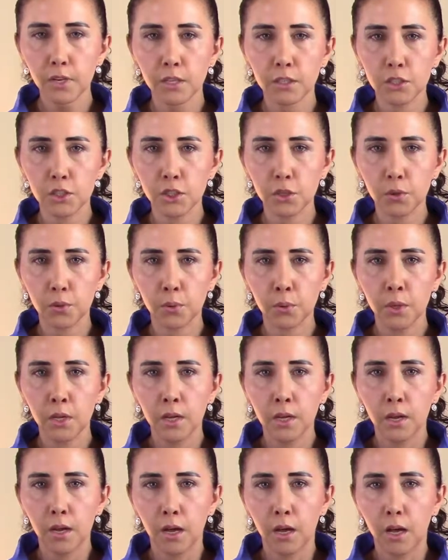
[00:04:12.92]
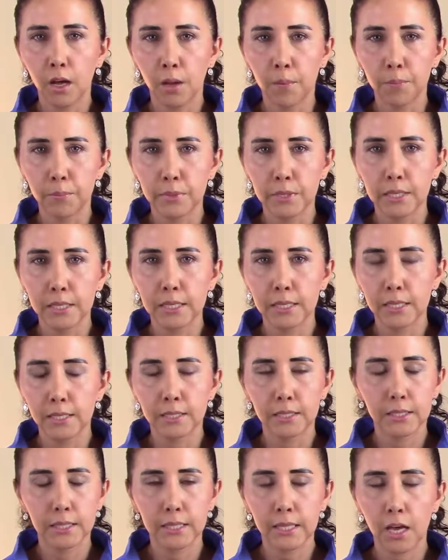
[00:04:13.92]
So
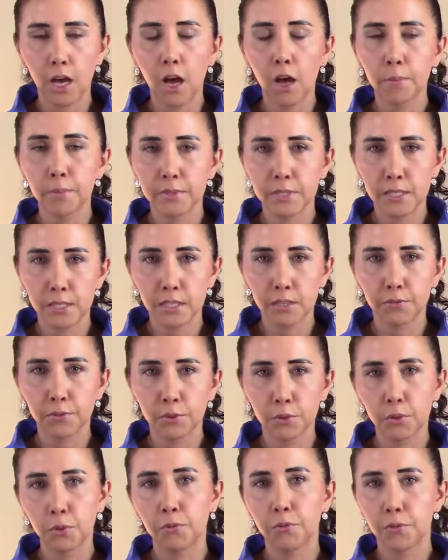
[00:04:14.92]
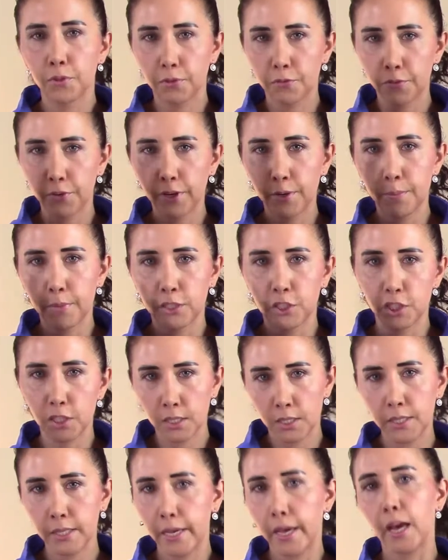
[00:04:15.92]
the opposite of aloof, they're very much
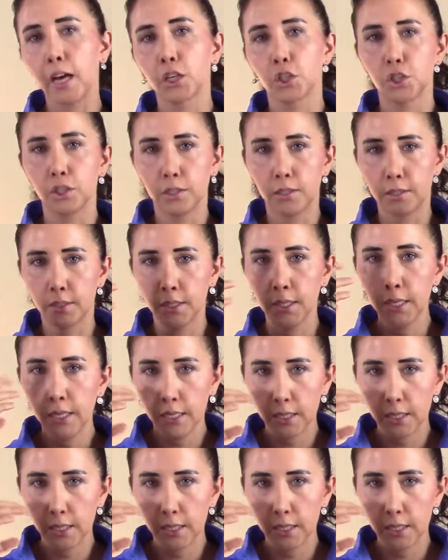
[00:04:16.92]
in the action,